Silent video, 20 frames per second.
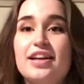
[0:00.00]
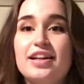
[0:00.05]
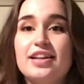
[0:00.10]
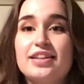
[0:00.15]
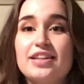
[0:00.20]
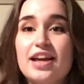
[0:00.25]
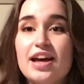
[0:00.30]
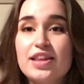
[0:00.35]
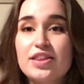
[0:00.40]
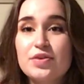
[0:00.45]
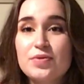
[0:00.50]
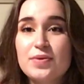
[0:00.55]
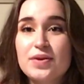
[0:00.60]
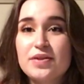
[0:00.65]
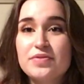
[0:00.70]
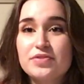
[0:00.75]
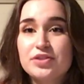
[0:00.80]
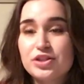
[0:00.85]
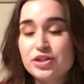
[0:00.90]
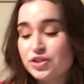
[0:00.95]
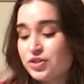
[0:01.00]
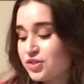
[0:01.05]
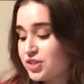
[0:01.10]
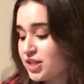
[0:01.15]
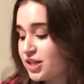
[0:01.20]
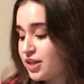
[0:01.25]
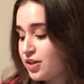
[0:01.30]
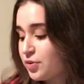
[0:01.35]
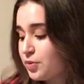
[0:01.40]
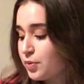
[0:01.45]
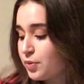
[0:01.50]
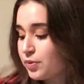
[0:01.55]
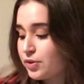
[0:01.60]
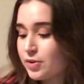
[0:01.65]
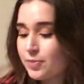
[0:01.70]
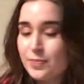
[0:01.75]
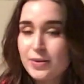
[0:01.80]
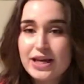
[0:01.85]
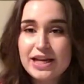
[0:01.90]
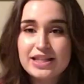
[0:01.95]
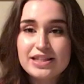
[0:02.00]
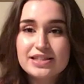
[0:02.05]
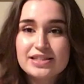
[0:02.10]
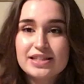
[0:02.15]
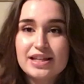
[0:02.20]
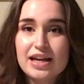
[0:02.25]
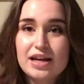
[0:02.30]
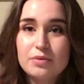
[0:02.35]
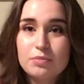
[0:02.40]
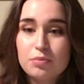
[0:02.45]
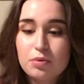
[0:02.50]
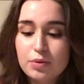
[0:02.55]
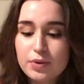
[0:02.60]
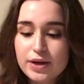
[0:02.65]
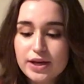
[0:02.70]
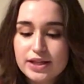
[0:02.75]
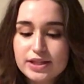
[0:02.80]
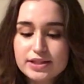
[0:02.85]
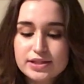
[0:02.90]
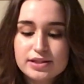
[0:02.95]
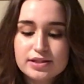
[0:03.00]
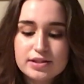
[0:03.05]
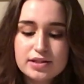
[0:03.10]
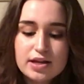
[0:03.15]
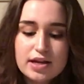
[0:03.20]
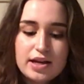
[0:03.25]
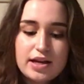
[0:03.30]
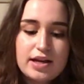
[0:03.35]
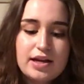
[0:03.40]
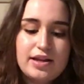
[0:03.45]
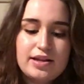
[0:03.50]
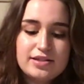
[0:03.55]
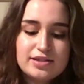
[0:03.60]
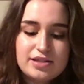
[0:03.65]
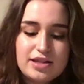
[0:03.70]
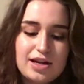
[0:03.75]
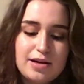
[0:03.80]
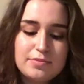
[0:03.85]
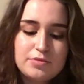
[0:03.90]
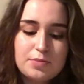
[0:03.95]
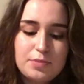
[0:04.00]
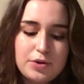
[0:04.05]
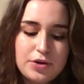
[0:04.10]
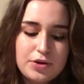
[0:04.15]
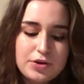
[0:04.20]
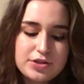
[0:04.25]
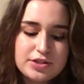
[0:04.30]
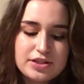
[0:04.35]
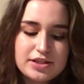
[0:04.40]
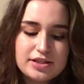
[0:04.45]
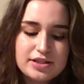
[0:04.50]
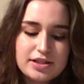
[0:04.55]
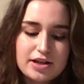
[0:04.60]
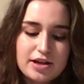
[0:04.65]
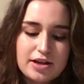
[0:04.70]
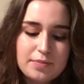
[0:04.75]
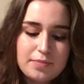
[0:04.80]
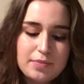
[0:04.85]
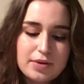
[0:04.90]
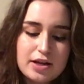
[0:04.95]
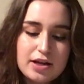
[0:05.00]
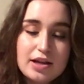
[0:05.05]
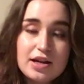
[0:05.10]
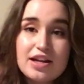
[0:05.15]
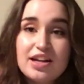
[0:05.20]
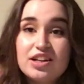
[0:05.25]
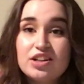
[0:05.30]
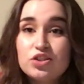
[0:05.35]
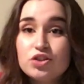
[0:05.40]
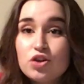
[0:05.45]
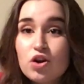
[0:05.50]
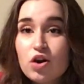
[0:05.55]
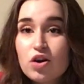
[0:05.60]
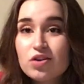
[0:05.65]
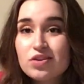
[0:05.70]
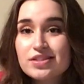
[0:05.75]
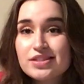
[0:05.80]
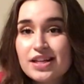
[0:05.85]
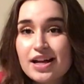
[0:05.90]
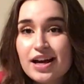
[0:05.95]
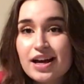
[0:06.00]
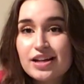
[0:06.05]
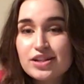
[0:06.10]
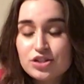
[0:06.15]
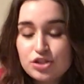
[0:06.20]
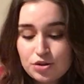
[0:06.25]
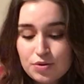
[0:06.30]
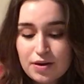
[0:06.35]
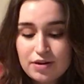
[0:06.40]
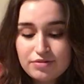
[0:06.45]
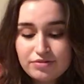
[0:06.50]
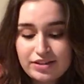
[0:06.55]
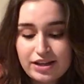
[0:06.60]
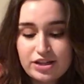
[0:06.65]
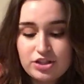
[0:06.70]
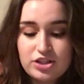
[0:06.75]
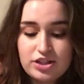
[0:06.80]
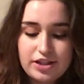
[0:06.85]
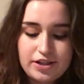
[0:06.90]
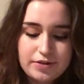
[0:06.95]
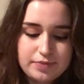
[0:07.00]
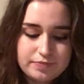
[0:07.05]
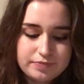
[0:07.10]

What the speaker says: Now that we've glued in all the pins and points, it's time to put on some nocks and do our fletching.